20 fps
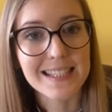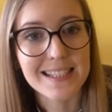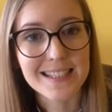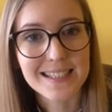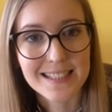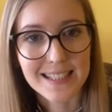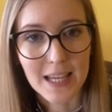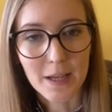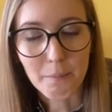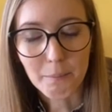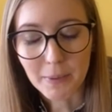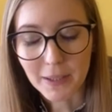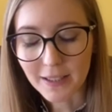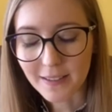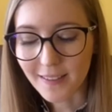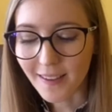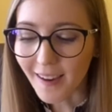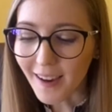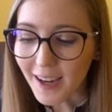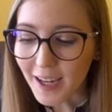sampling
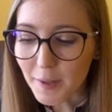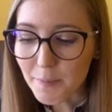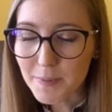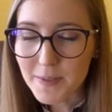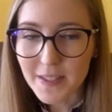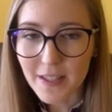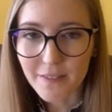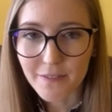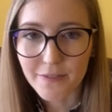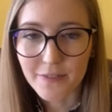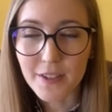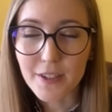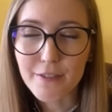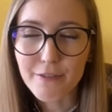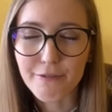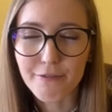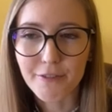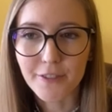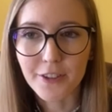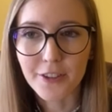types have
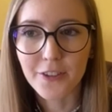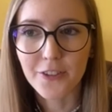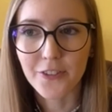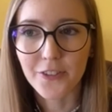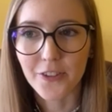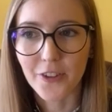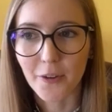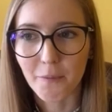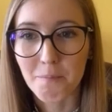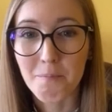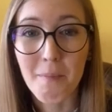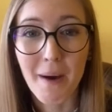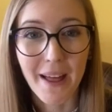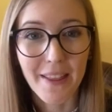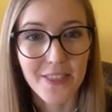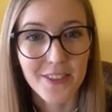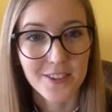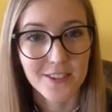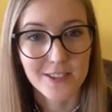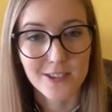different
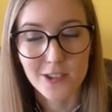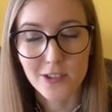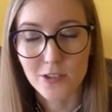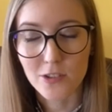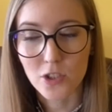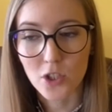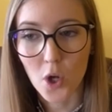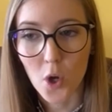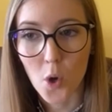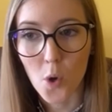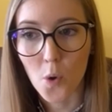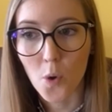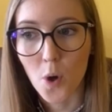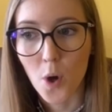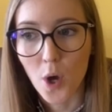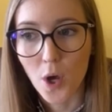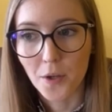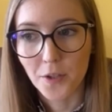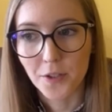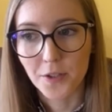methods, so
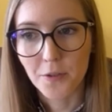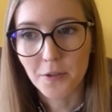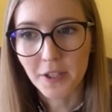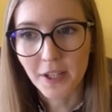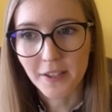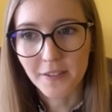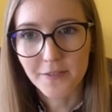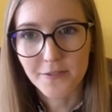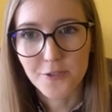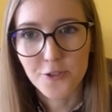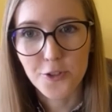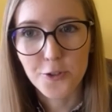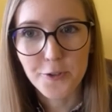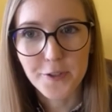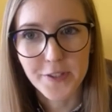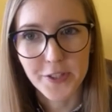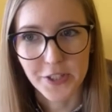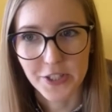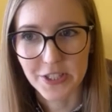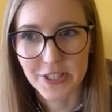you can choose
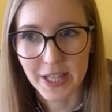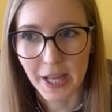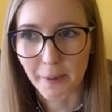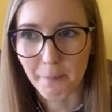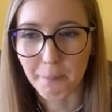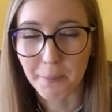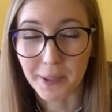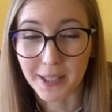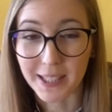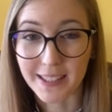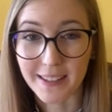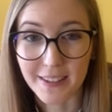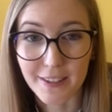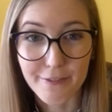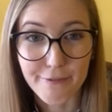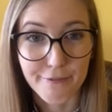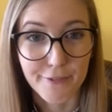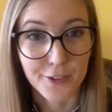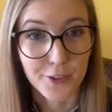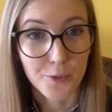your sample in
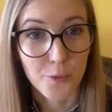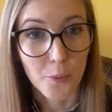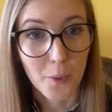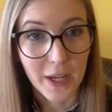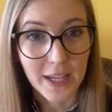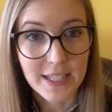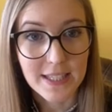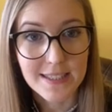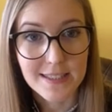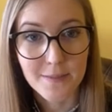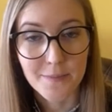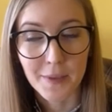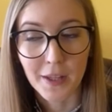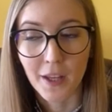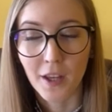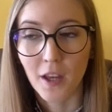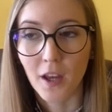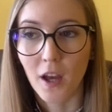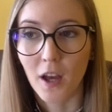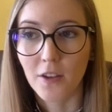different ways.
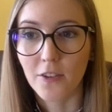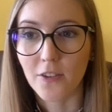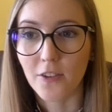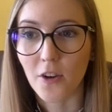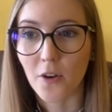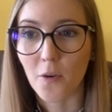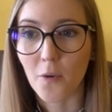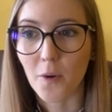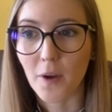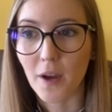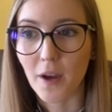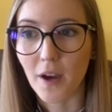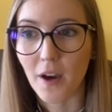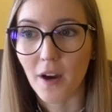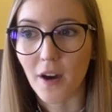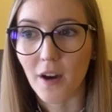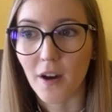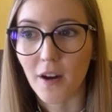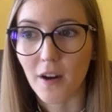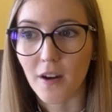So
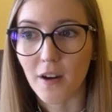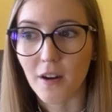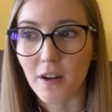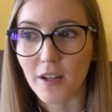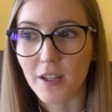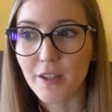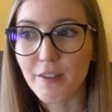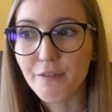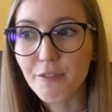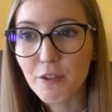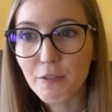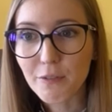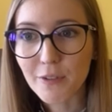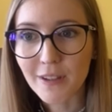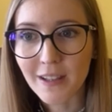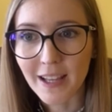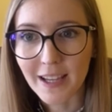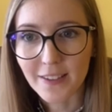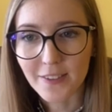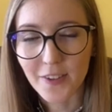if you would
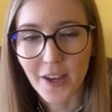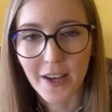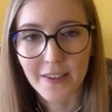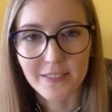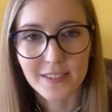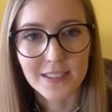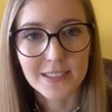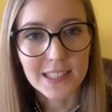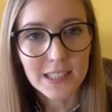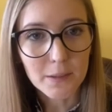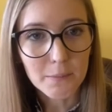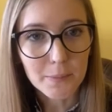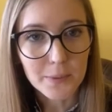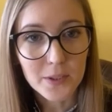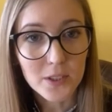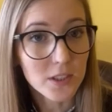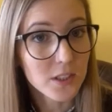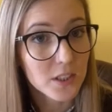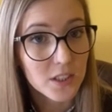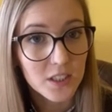like to have a sample,
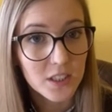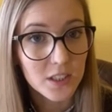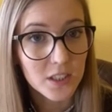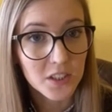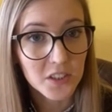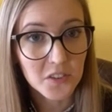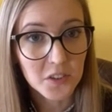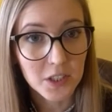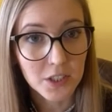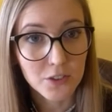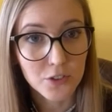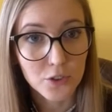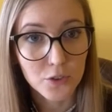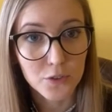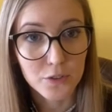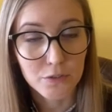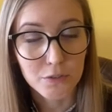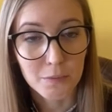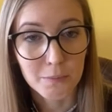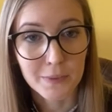you can
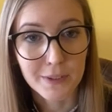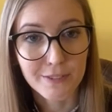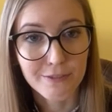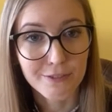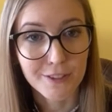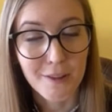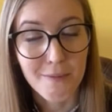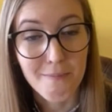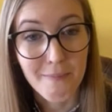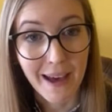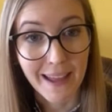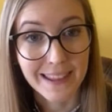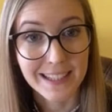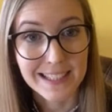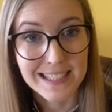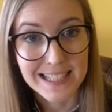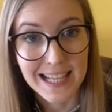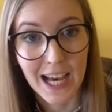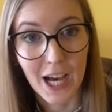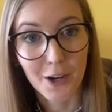choose from different methods
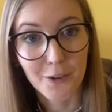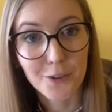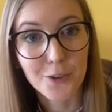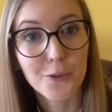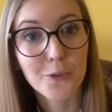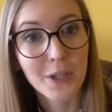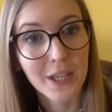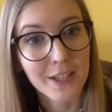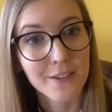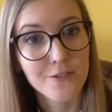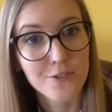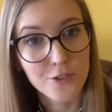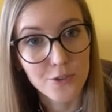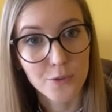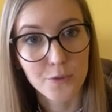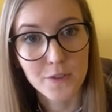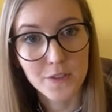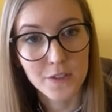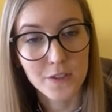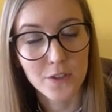how you can
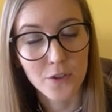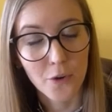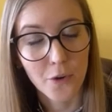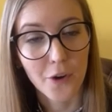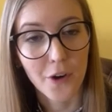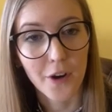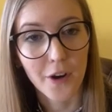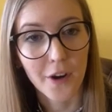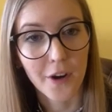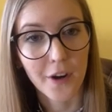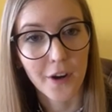choose your